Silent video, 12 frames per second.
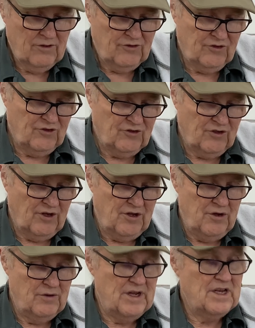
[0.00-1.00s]
This is a uh,
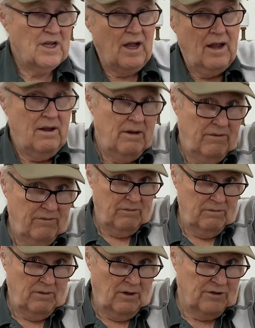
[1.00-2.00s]
UD dye
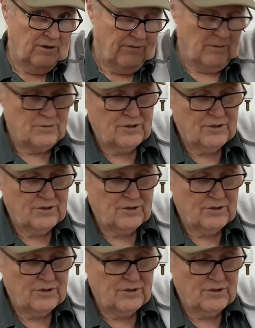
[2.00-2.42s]
also from